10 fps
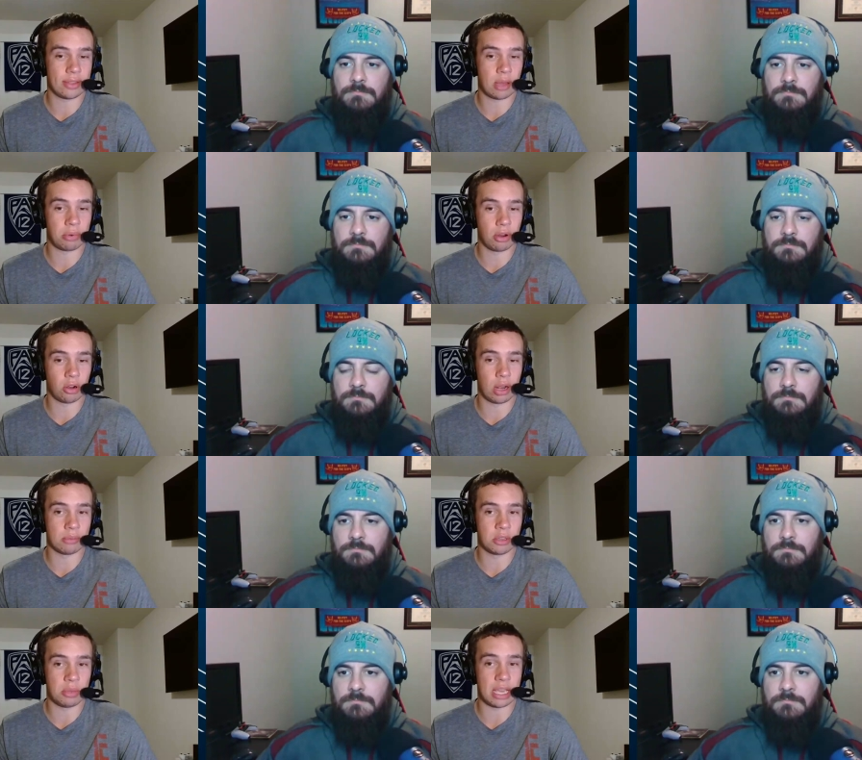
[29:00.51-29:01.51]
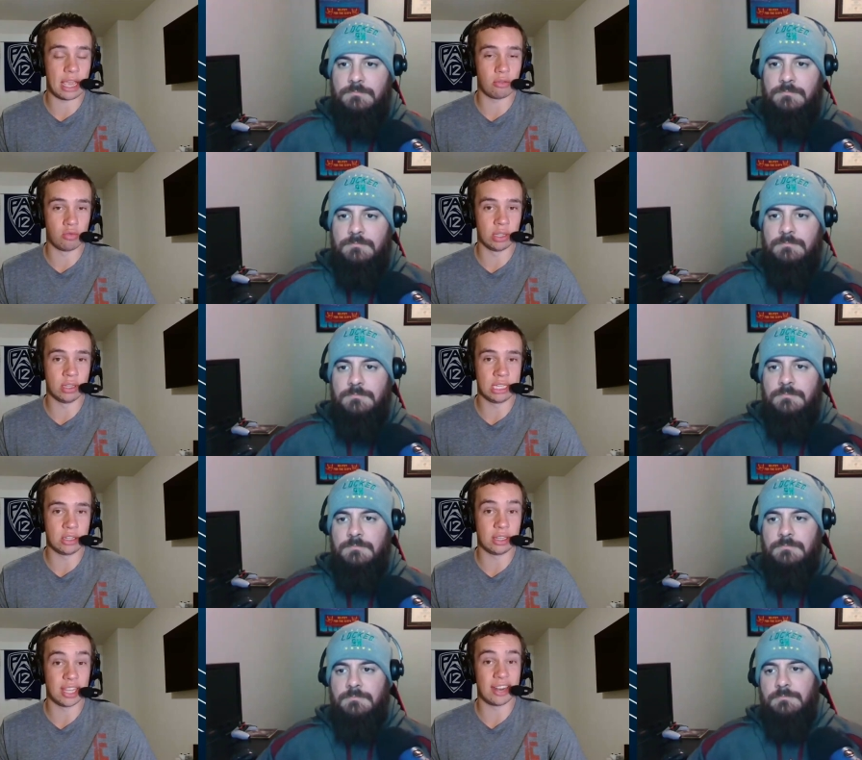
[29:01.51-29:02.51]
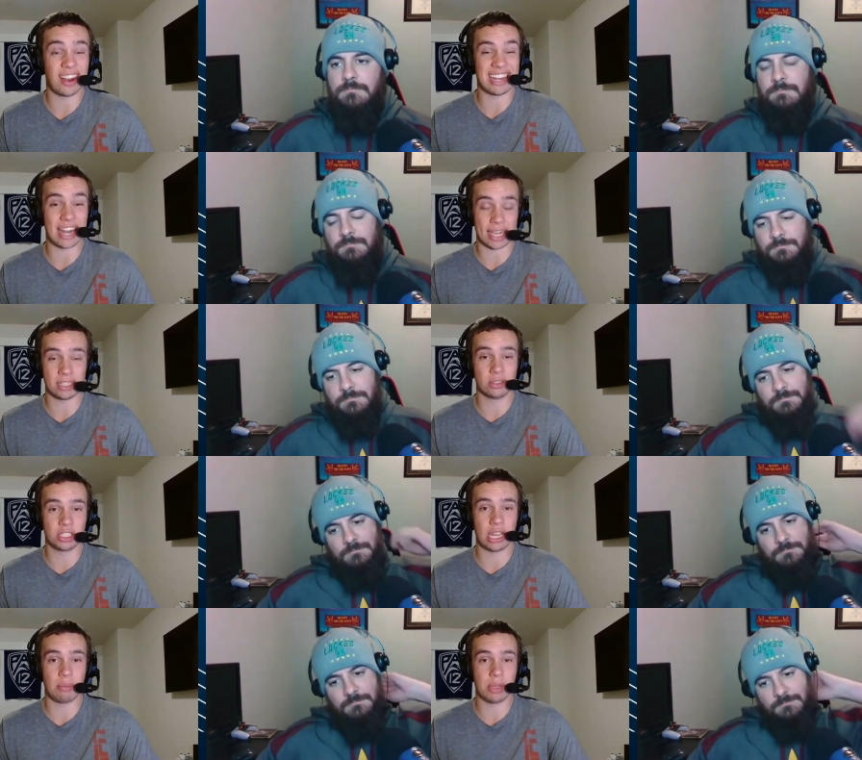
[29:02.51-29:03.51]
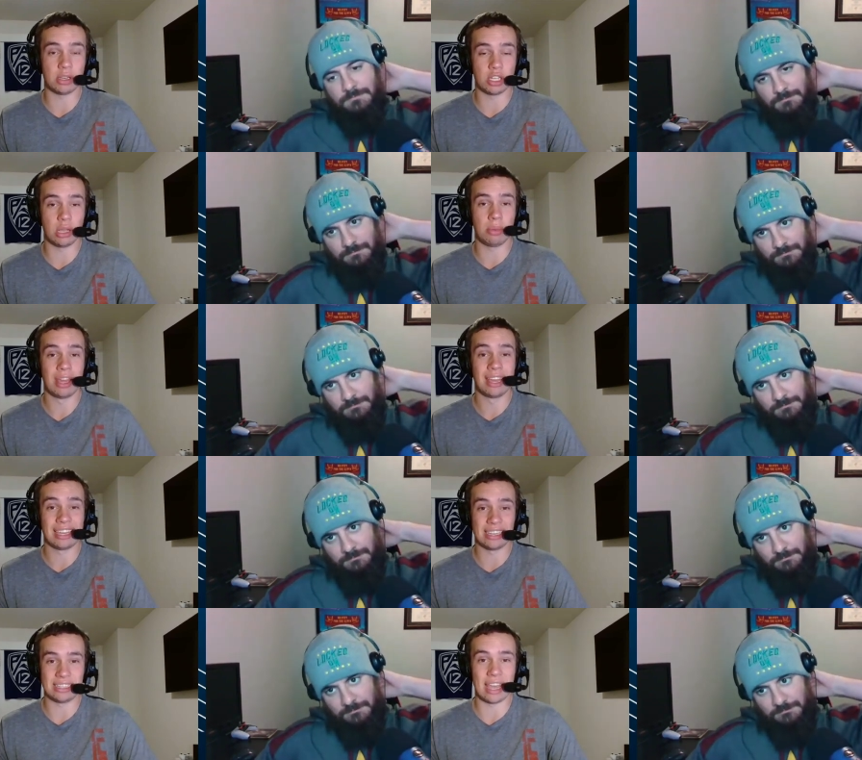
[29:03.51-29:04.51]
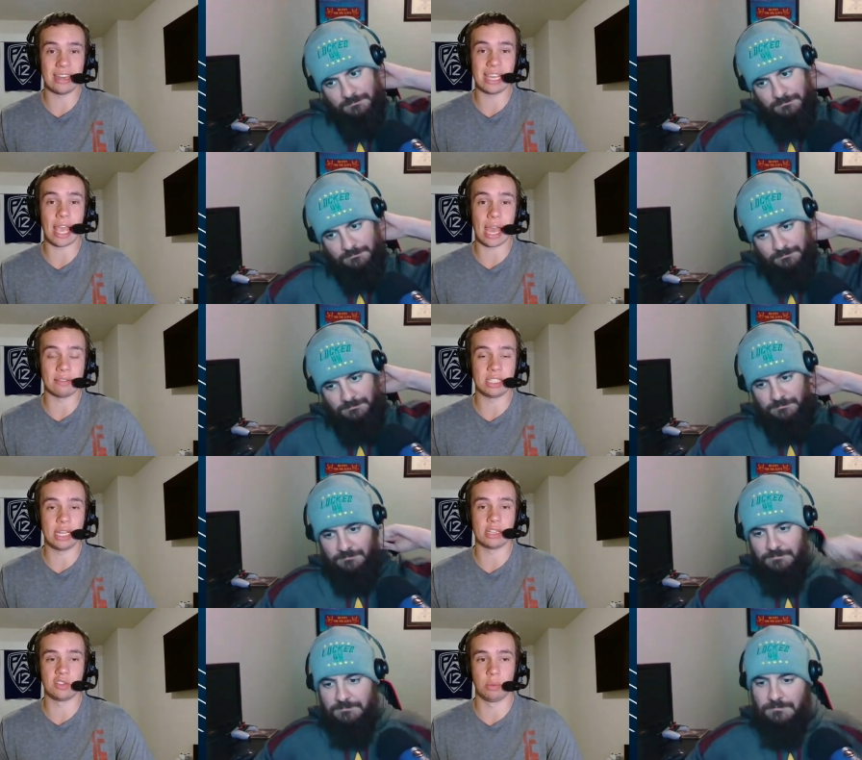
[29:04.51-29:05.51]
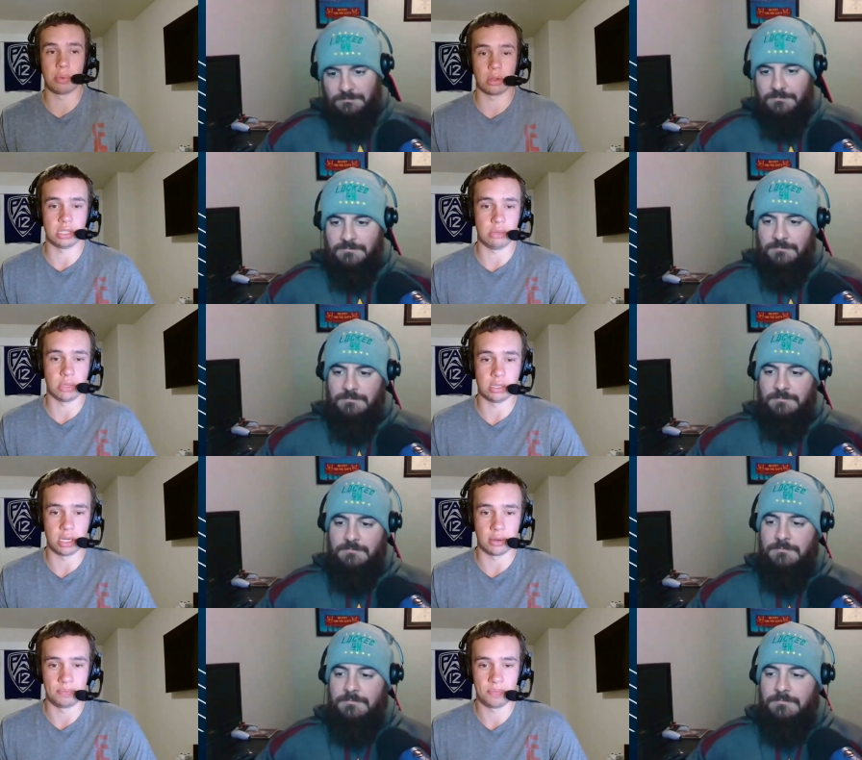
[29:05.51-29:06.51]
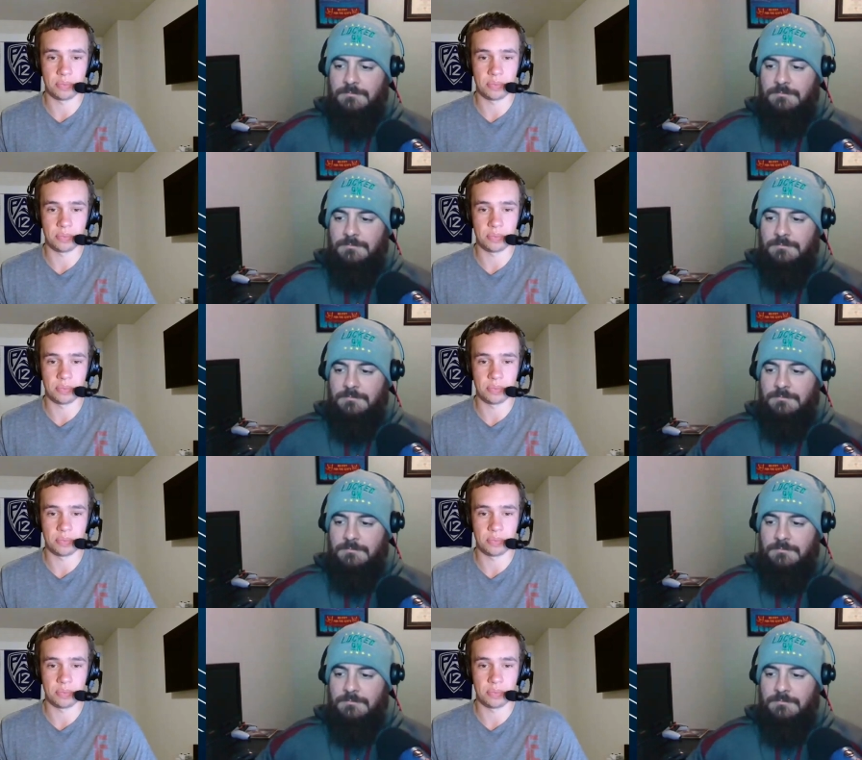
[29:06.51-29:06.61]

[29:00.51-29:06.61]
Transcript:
Speaker 1: around that program to be a really good, they are a national championship contending F C S football team this year.